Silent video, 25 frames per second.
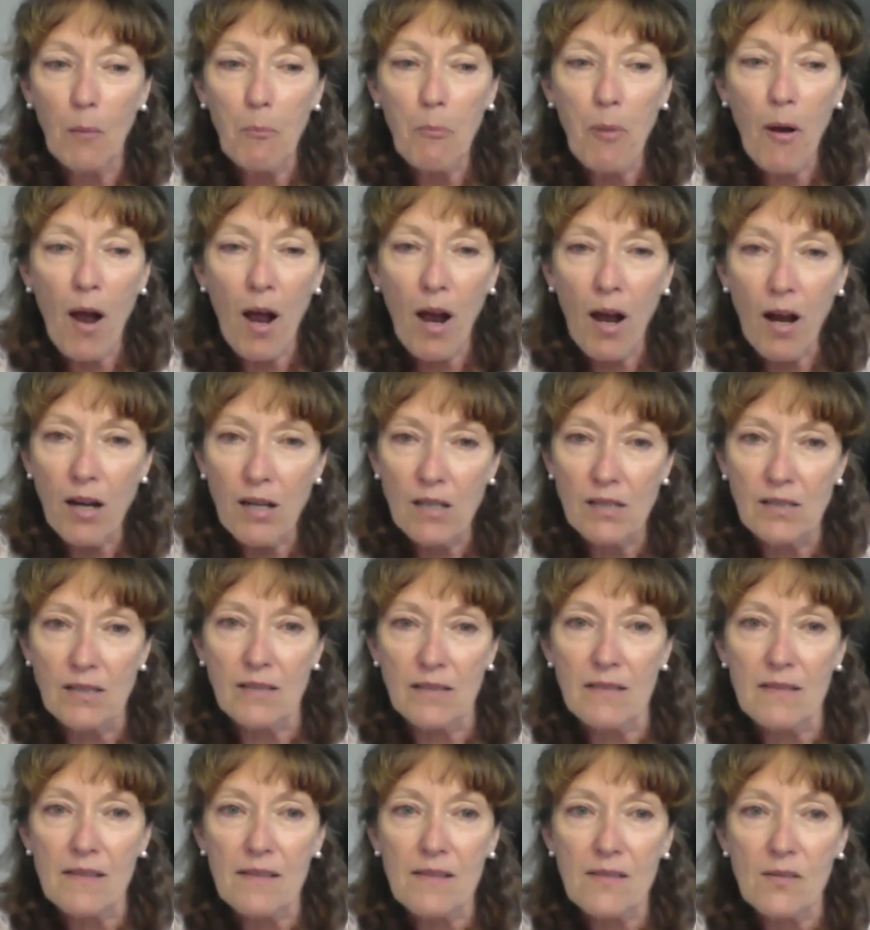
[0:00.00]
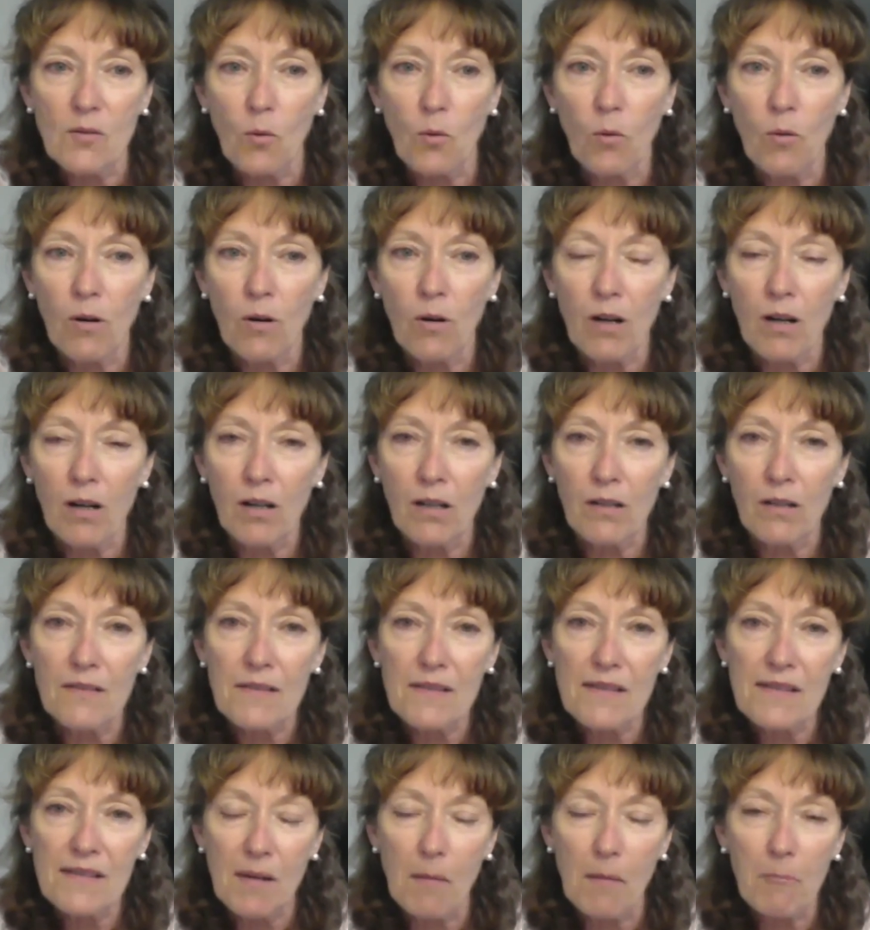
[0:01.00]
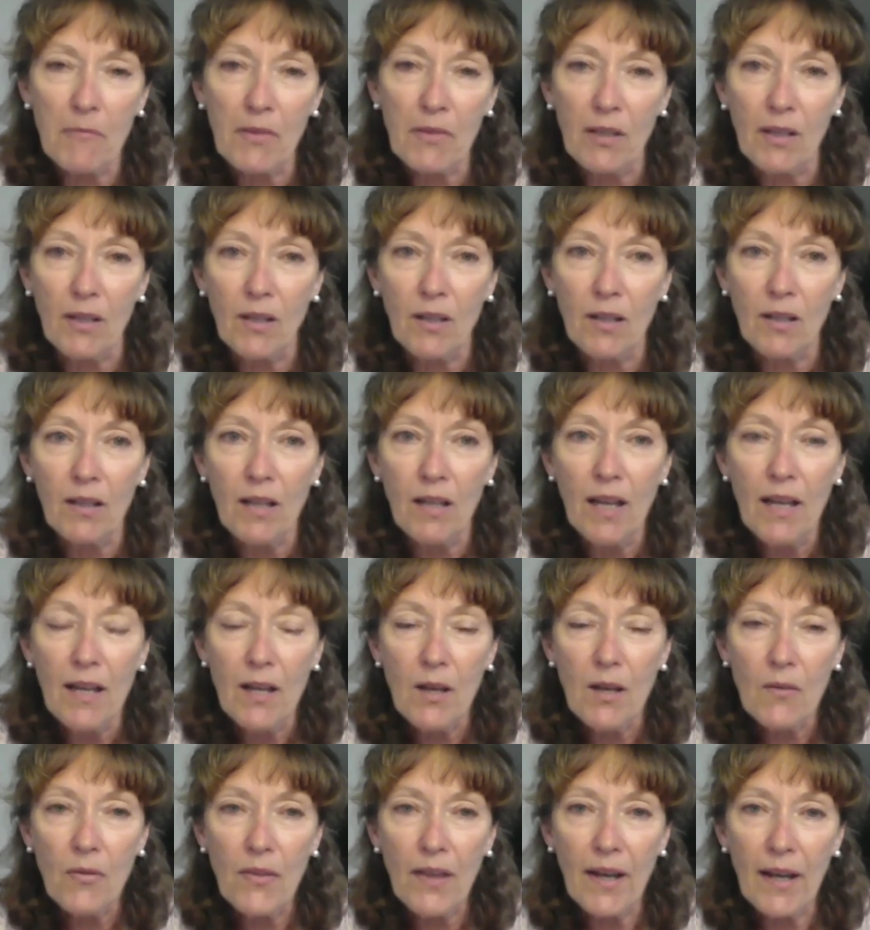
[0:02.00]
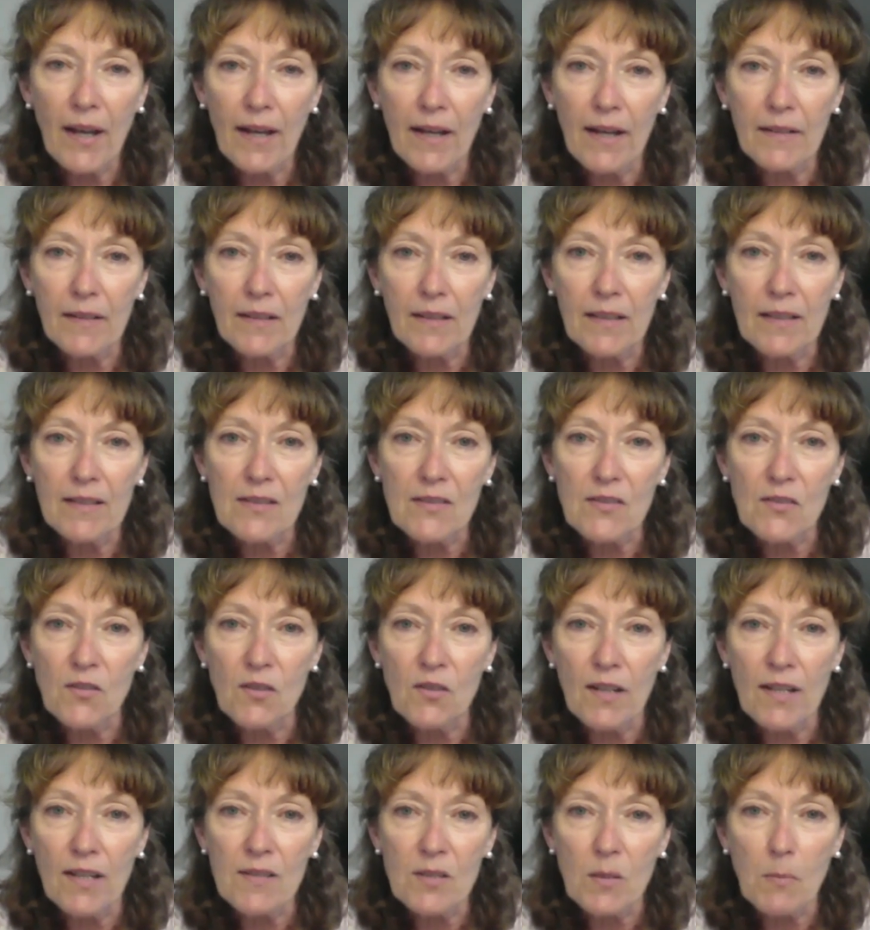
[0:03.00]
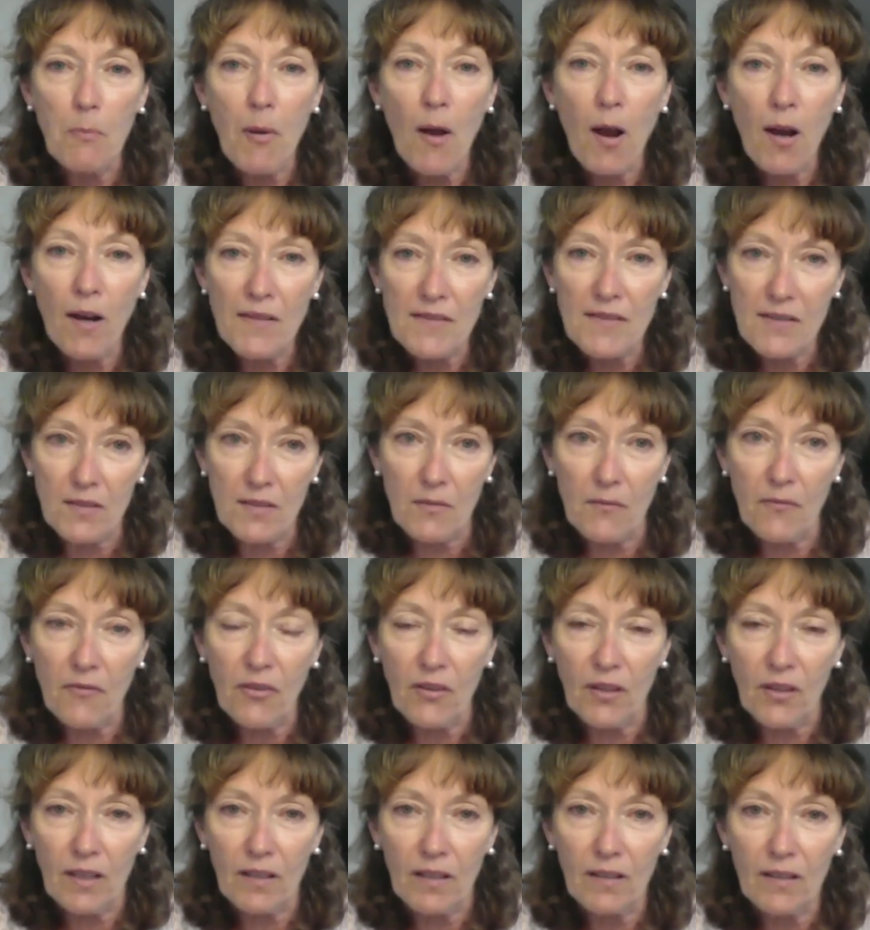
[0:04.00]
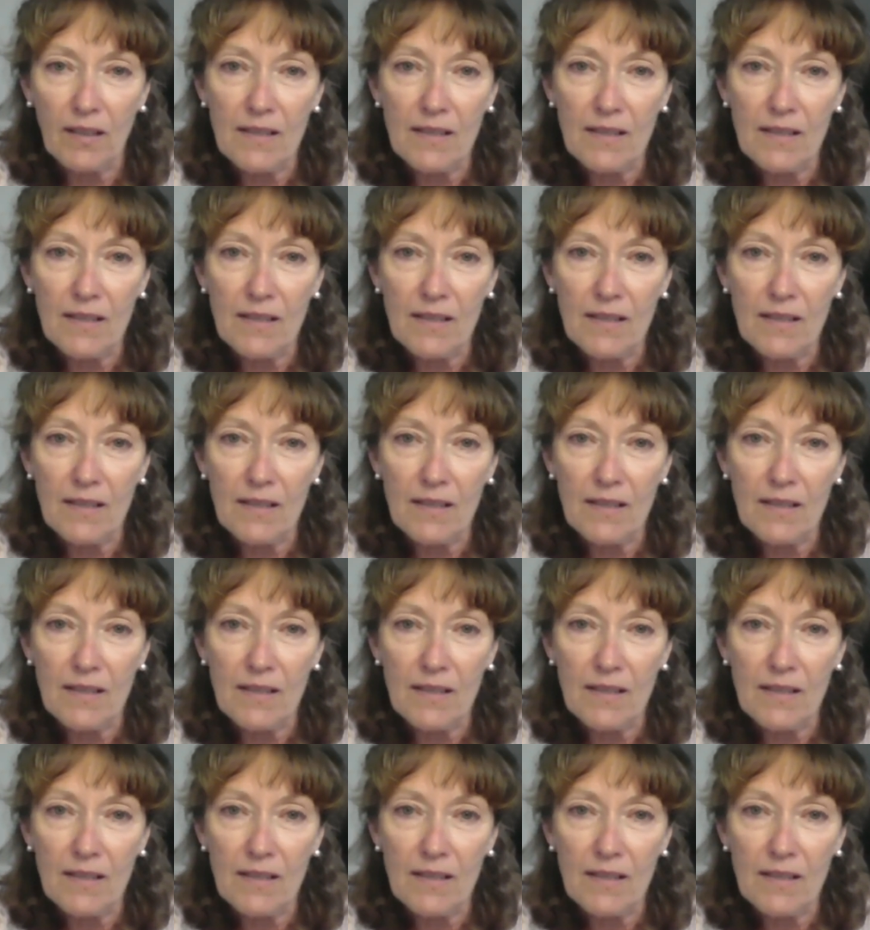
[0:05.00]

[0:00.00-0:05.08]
pause or something that is a positive thing.